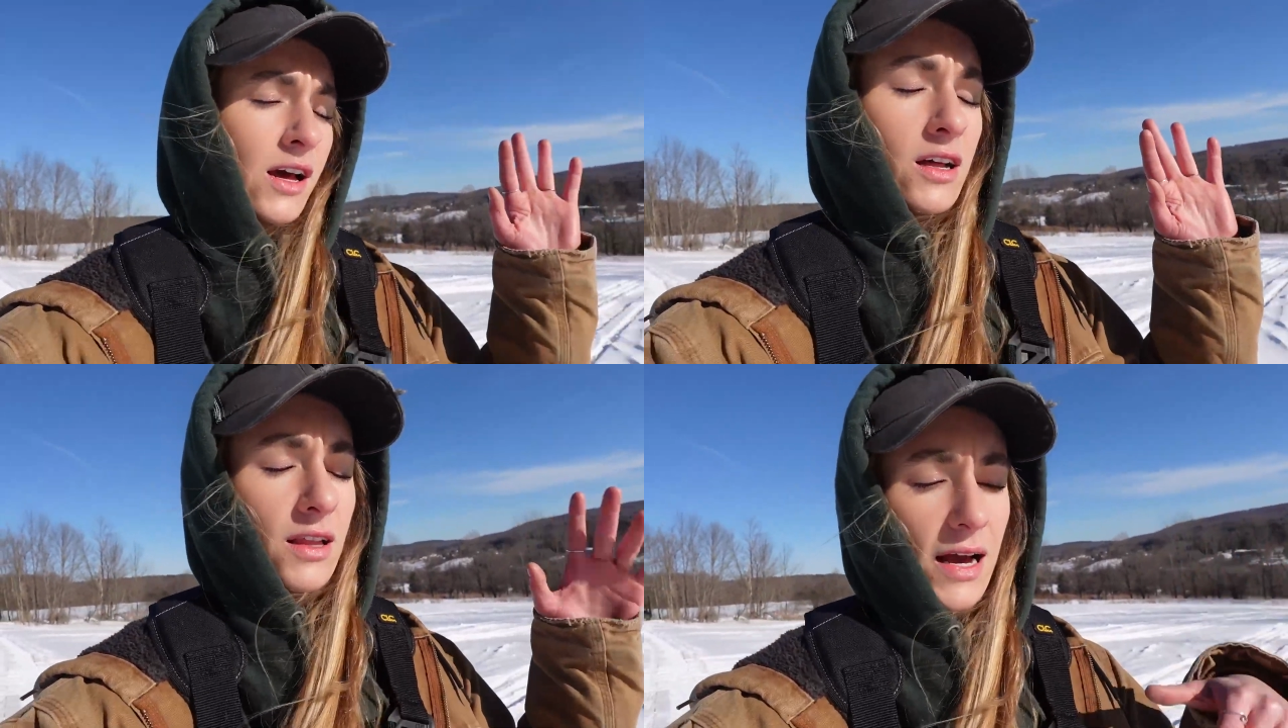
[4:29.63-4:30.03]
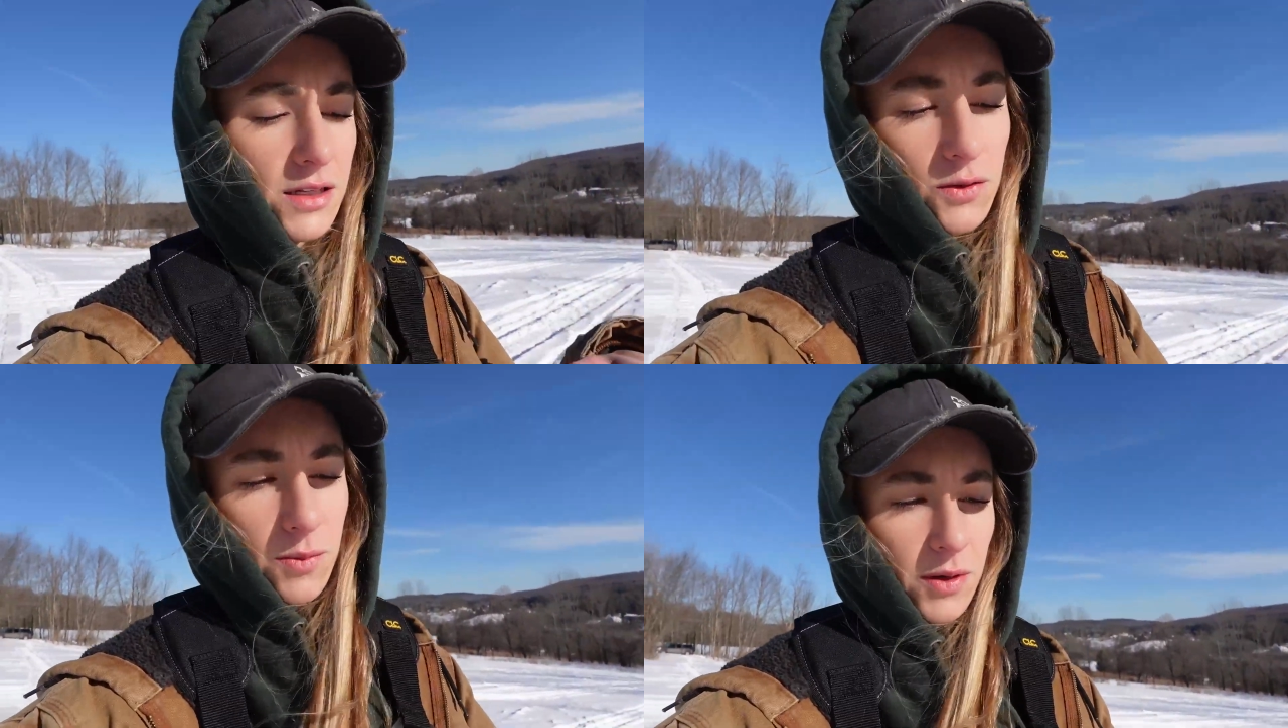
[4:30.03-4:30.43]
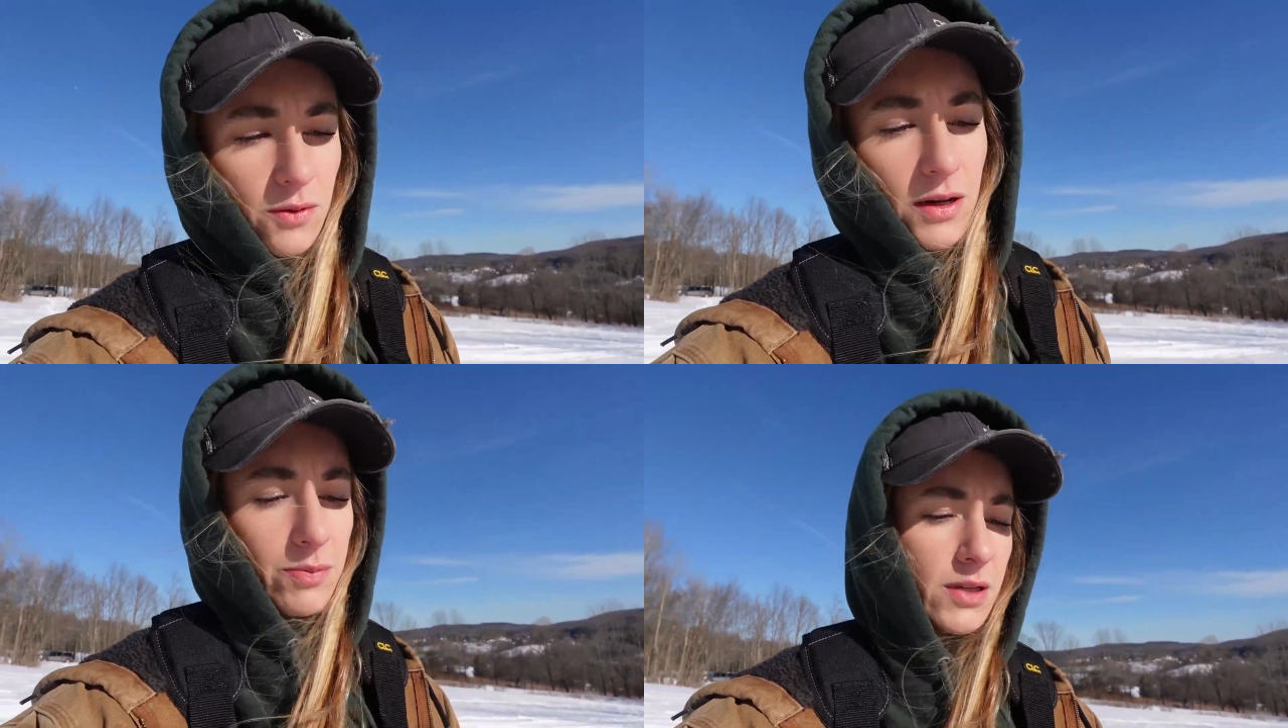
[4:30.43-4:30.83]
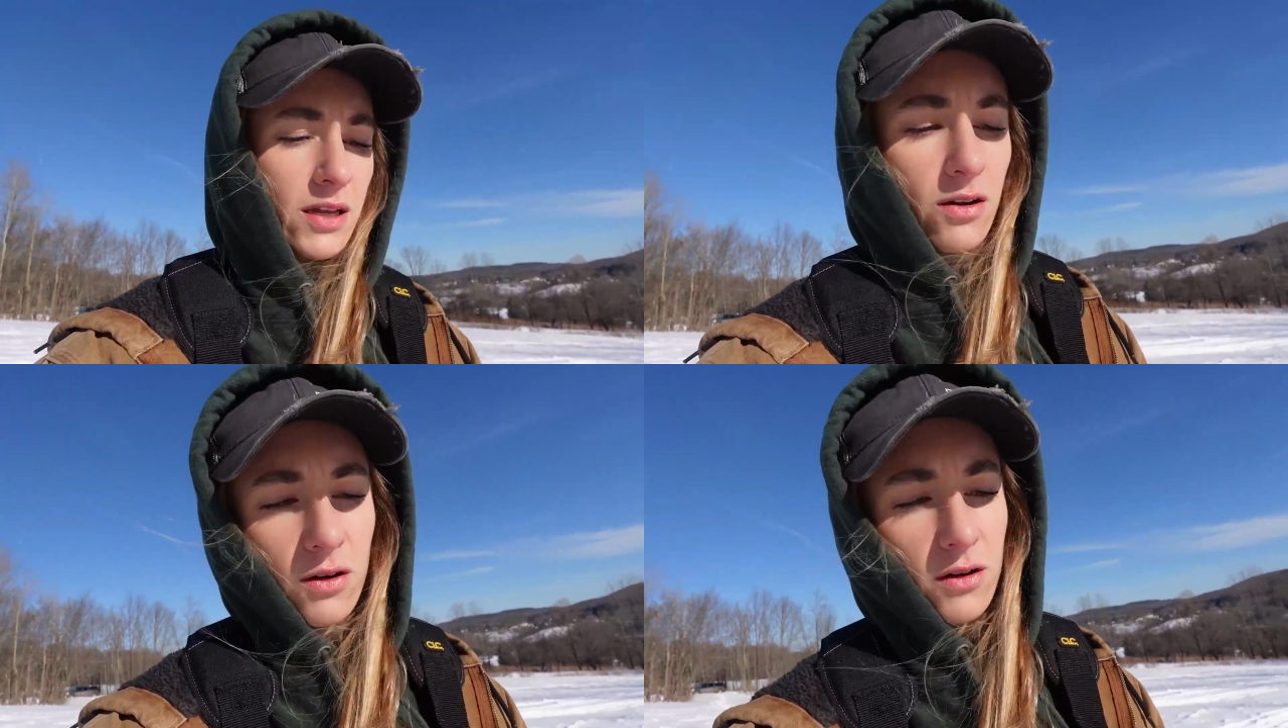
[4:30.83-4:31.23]
lines will be ripped
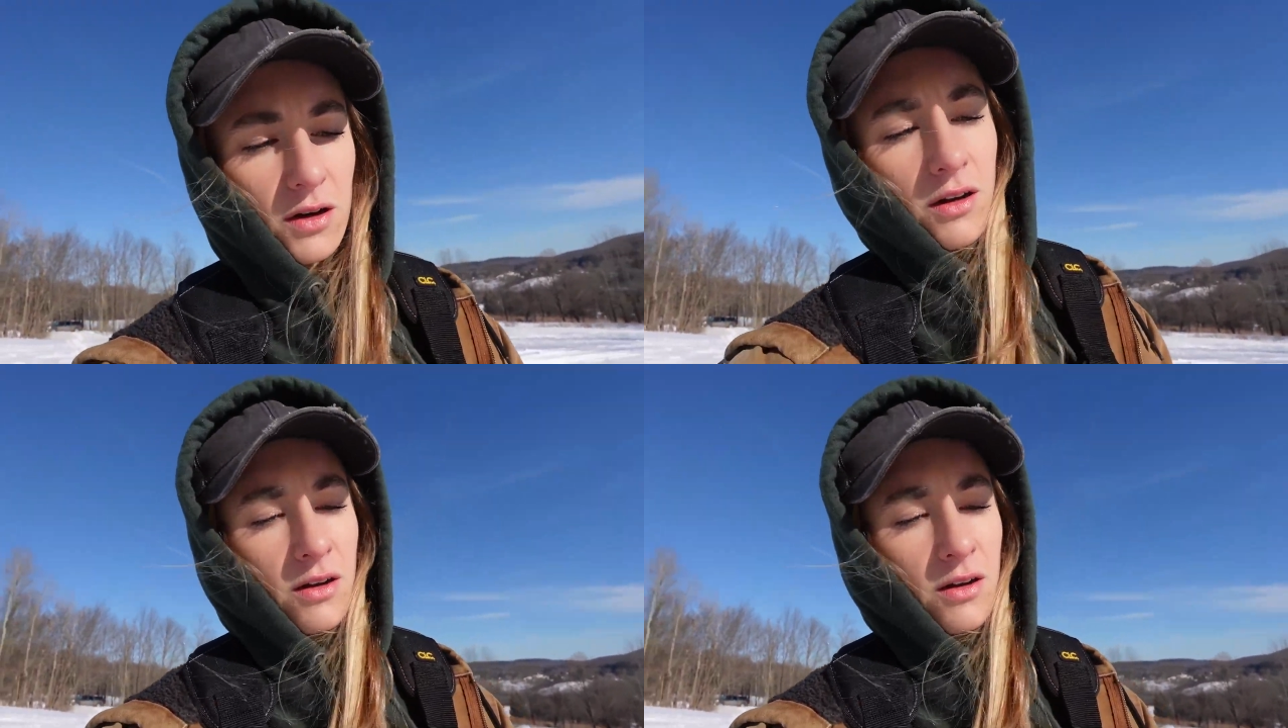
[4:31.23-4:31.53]
or